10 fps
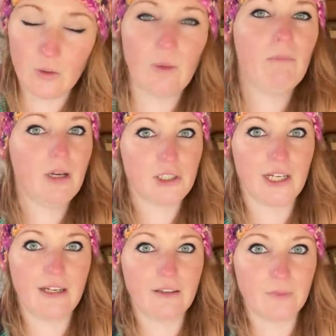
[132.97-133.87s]
We're much
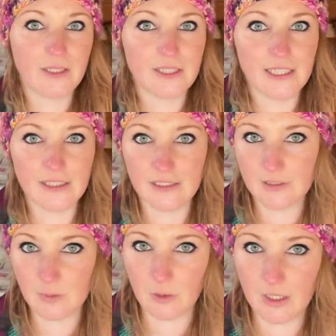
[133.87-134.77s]
later than we intended
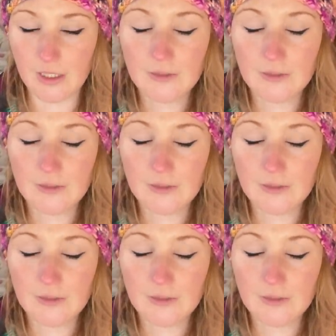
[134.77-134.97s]
this morning.